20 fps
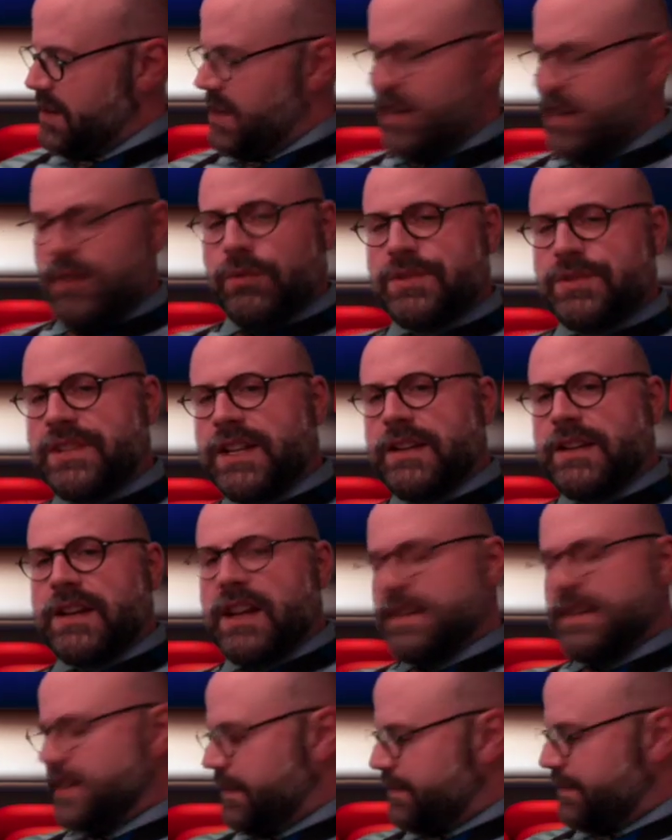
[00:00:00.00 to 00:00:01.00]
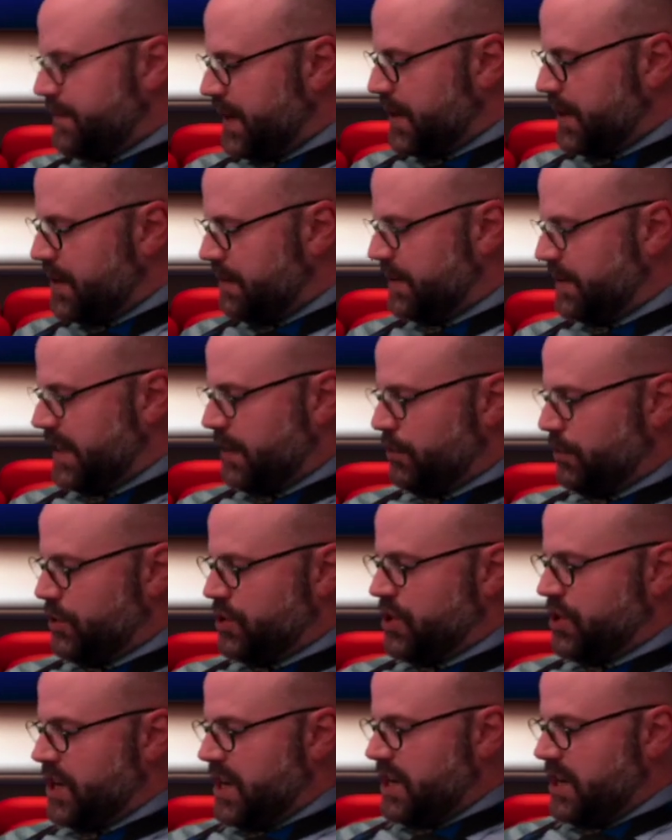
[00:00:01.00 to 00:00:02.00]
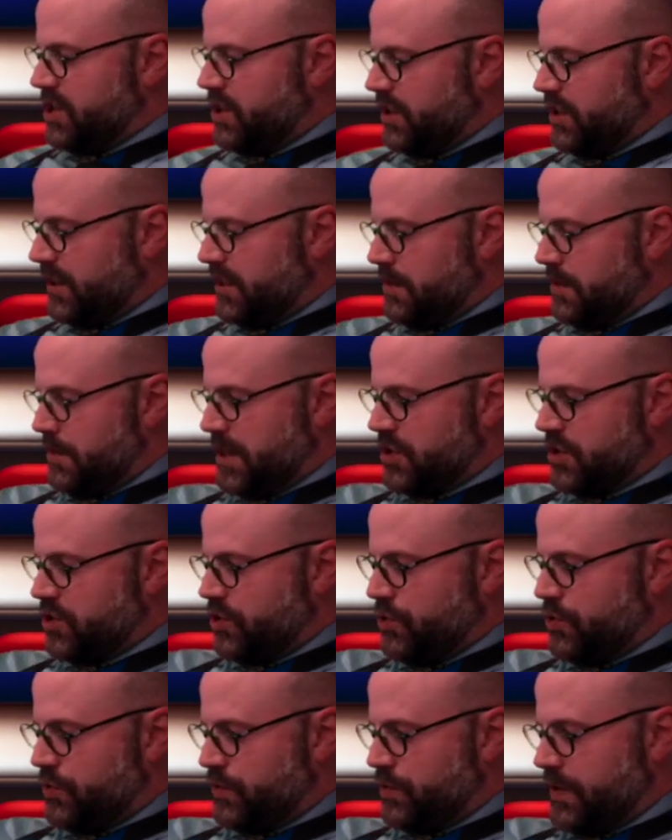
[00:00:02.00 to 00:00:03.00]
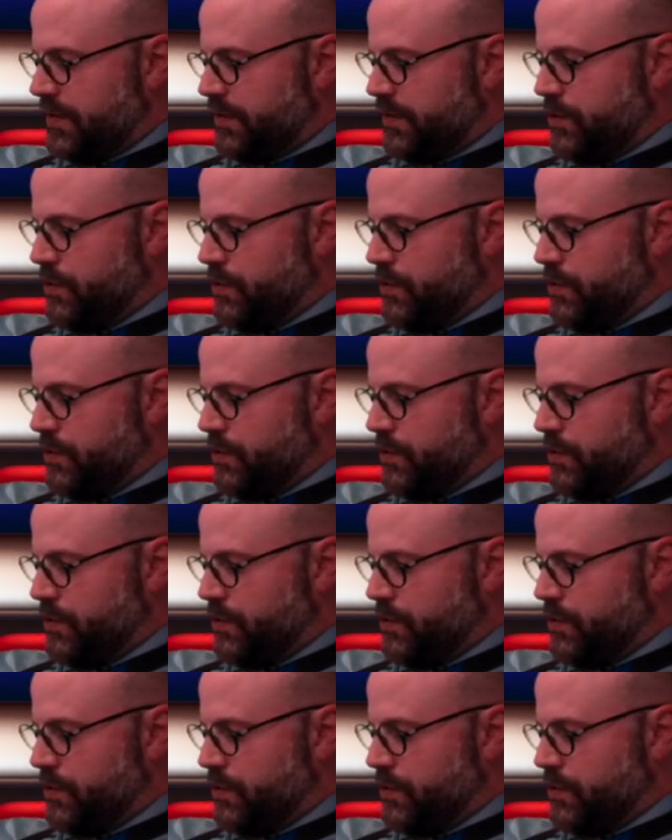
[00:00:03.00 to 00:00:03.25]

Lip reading: Once again, guys, that figurative language. She let the mixture drift through